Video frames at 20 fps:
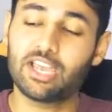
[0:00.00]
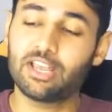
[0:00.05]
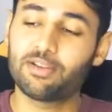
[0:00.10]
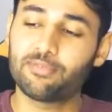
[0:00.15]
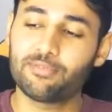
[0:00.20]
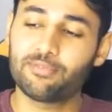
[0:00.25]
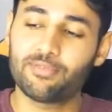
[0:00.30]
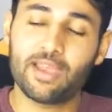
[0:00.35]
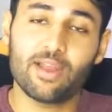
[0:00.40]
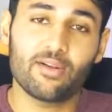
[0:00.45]

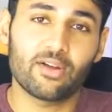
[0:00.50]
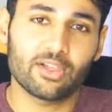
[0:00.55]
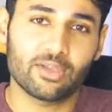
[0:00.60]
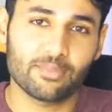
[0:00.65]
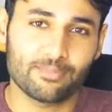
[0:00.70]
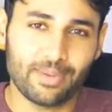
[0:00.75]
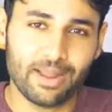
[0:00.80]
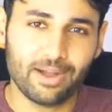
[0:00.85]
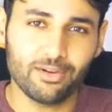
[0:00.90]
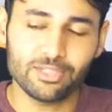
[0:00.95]
and fairer
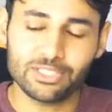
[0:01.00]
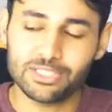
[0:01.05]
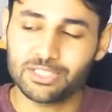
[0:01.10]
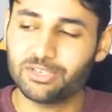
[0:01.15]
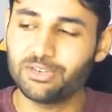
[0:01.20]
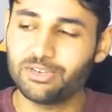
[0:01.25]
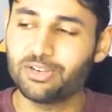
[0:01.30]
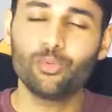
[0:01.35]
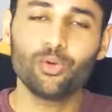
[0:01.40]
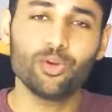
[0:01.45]

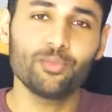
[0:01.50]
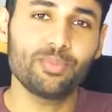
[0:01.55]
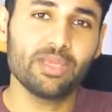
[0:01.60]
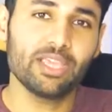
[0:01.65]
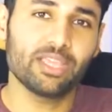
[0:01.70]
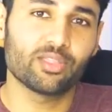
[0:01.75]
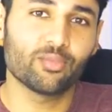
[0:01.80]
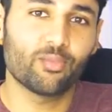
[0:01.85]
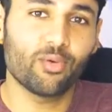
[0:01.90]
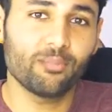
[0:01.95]
comparison would
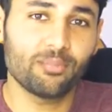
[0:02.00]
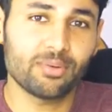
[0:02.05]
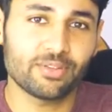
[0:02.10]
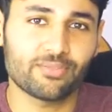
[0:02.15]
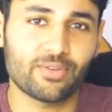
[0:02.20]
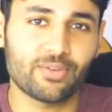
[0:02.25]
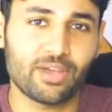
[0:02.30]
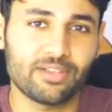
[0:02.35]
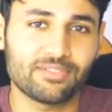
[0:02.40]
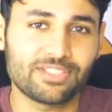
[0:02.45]
be the
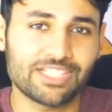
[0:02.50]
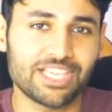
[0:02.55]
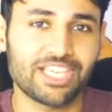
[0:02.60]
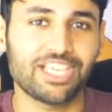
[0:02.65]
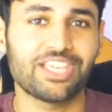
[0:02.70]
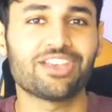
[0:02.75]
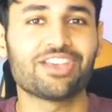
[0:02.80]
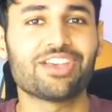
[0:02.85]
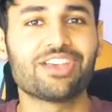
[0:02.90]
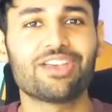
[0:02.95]
OnePlus
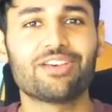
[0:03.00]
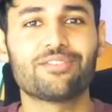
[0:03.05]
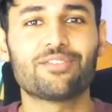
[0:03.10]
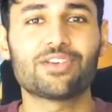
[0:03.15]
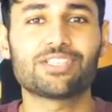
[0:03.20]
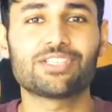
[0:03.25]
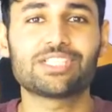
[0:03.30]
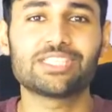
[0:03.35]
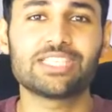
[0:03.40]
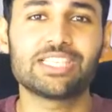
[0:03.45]
5T
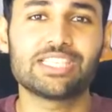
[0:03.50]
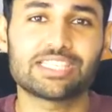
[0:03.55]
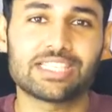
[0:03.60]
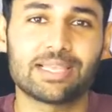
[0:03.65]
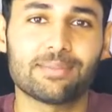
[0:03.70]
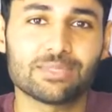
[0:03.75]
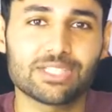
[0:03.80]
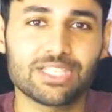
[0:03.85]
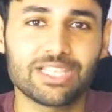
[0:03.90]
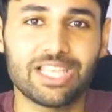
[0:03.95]
versus the
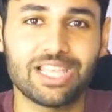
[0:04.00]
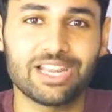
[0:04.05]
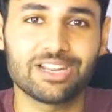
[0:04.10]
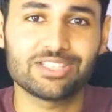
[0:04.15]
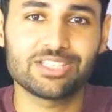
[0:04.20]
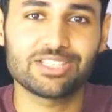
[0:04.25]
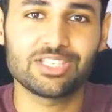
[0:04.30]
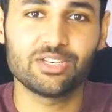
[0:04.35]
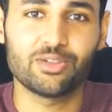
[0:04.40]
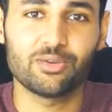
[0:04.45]
Samsung
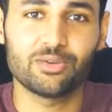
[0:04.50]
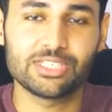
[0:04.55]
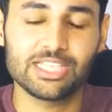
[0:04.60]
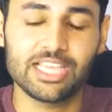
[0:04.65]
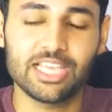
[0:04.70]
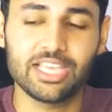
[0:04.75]
Galaxy Note